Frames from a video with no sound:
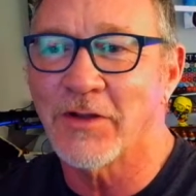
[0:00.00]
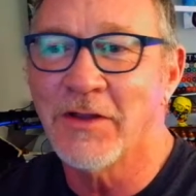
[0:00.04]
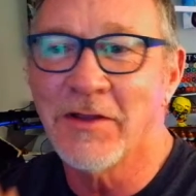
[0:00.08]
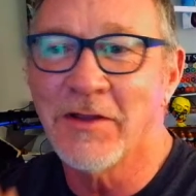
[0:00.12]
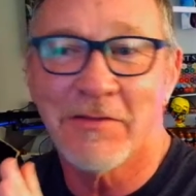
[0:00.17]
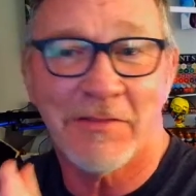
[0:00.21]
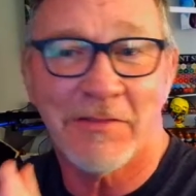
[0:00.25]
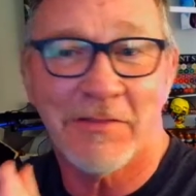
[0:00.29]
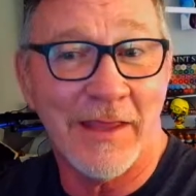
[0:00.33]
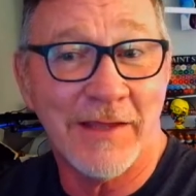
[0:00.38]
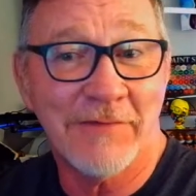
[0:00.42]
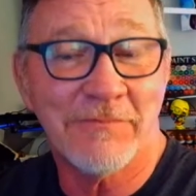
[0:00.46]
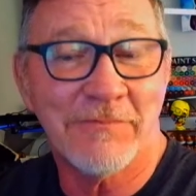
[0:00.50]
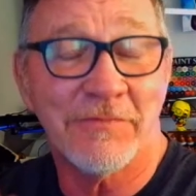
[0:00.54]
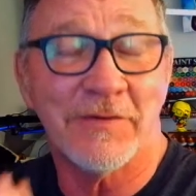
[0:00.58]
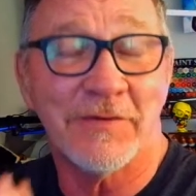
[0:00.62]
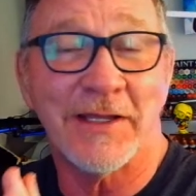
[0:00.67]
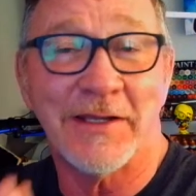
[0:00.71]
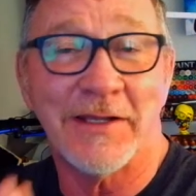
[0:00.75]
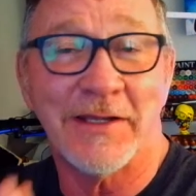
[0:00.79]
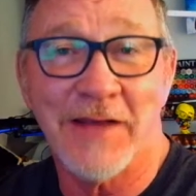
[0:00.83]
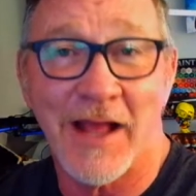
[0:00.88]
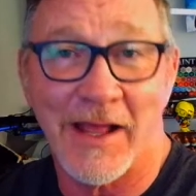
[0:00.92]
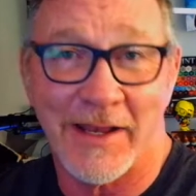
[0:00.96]
Thankfully,
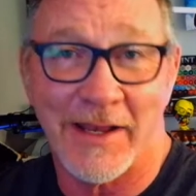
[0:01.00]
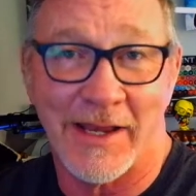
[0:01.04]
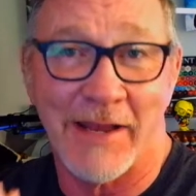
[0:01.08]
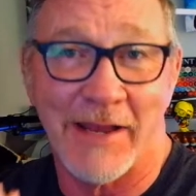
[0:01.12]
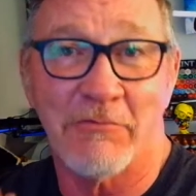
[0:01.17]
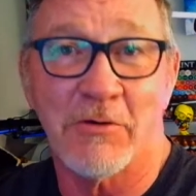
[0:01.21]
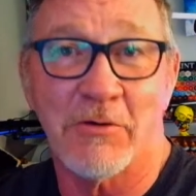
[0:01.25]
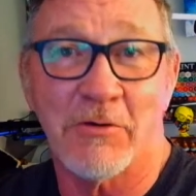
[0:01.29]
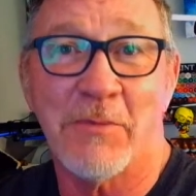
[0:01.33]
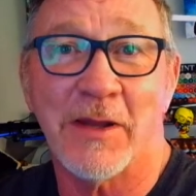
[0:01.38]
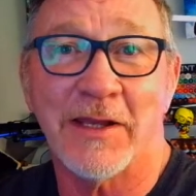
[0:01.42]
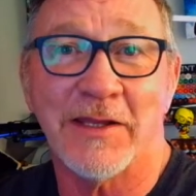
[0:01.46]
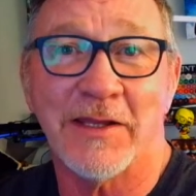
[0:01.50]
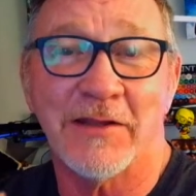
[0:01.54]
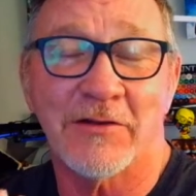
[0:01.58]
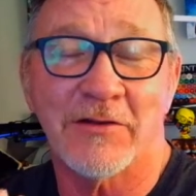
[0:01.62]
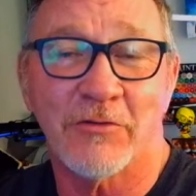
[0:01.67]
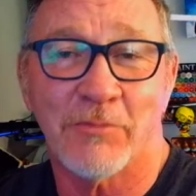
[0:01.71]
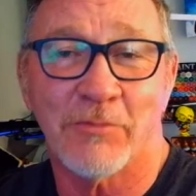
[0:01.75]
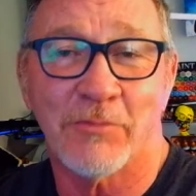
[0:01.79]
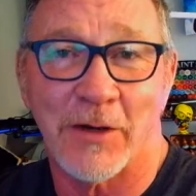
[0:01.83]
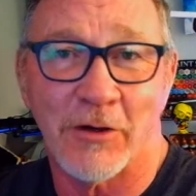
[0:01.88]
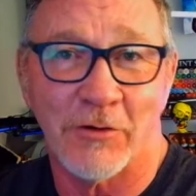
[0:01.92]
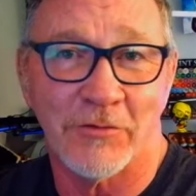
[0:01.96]
not everybody
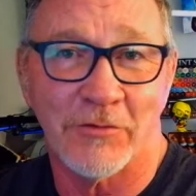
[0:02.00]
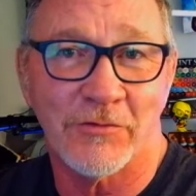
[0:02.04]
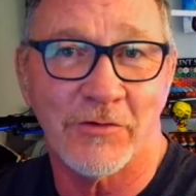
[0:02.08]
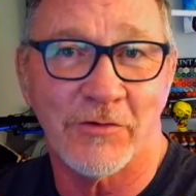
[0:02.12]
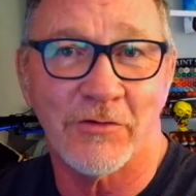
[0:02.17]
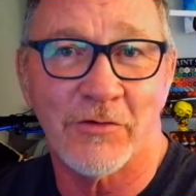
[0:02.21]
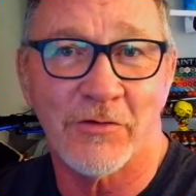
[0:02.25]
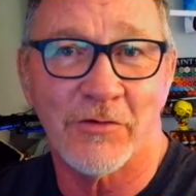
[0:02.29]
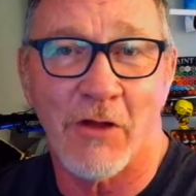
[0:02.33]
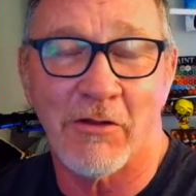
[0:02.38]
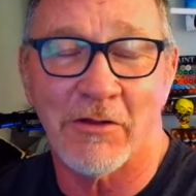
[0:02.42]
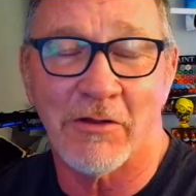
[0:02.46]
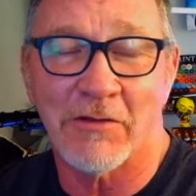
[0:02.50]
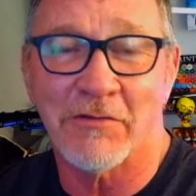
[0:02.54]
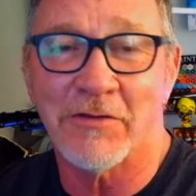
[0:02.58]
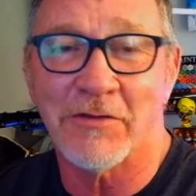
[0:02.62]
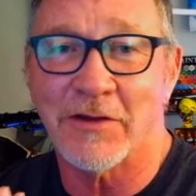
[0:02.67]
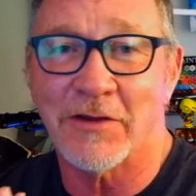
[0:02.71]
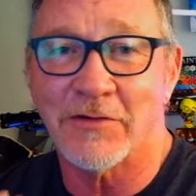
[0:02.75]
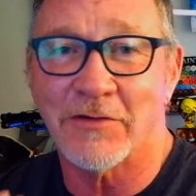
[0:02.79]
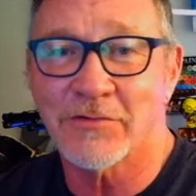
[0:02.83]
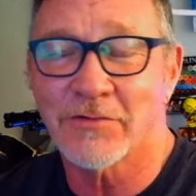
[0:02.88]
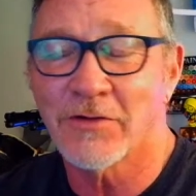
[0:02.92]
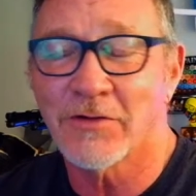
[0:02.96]
experiences all of
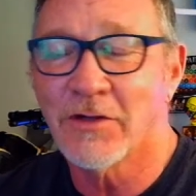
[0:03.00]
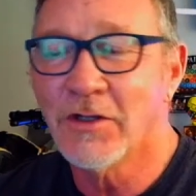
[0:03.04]
this.